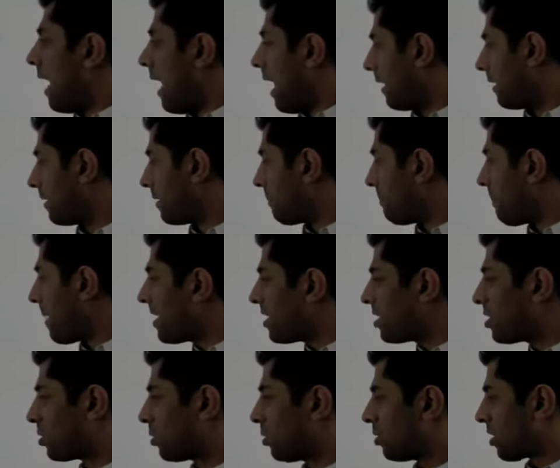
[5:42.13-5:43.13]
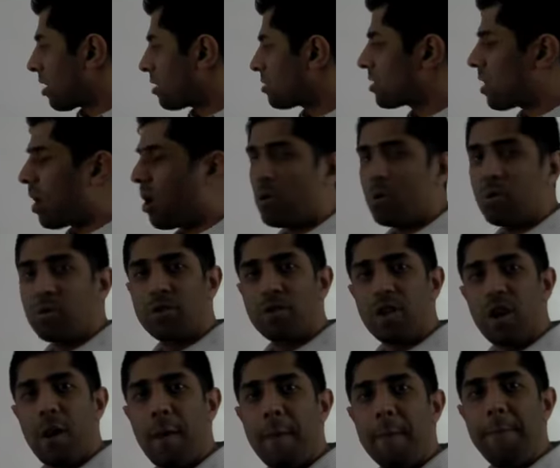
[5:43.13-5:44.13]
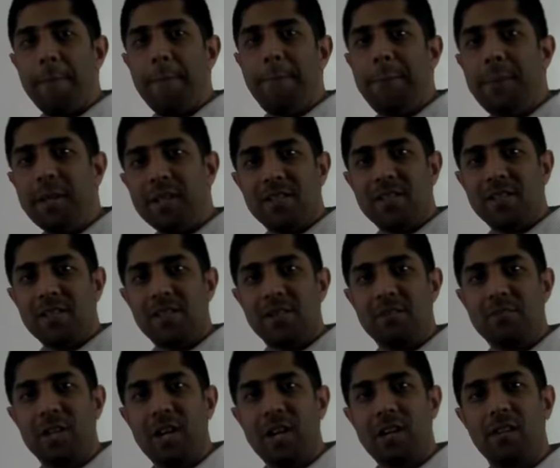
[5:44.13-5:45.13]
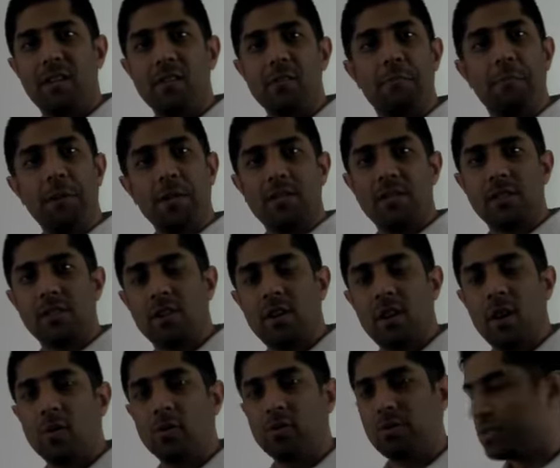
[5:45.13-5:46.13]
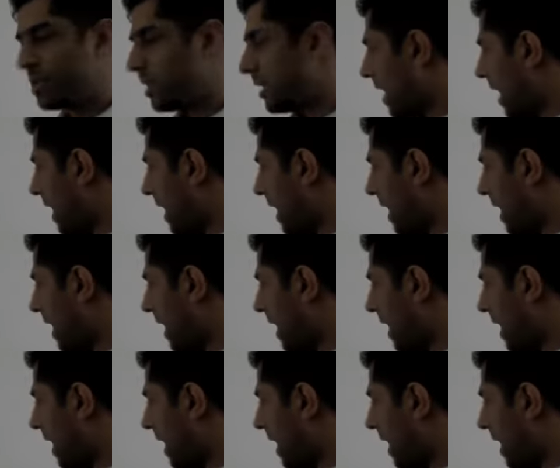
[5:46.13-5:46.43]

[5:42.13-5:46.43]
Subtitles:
And make sure those goals are business objectives, business goals,